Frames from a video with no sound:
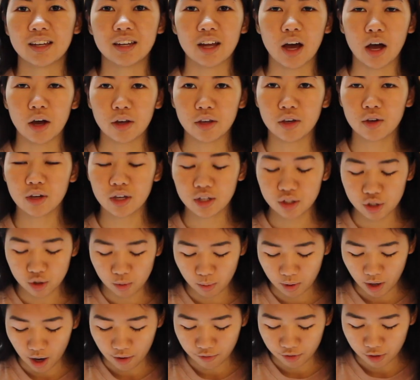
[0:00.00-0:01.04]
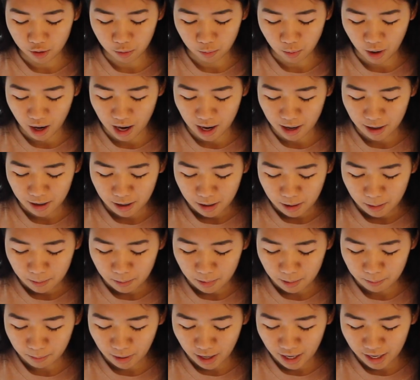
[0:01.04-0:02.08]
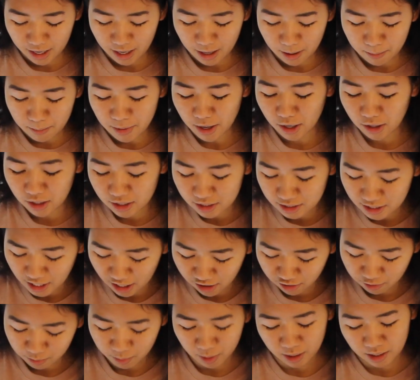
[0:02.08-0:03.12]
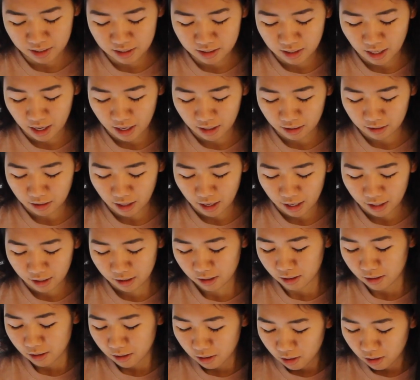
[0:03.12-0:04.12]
Now, you can do whatever you want. My American side of me is saying, like,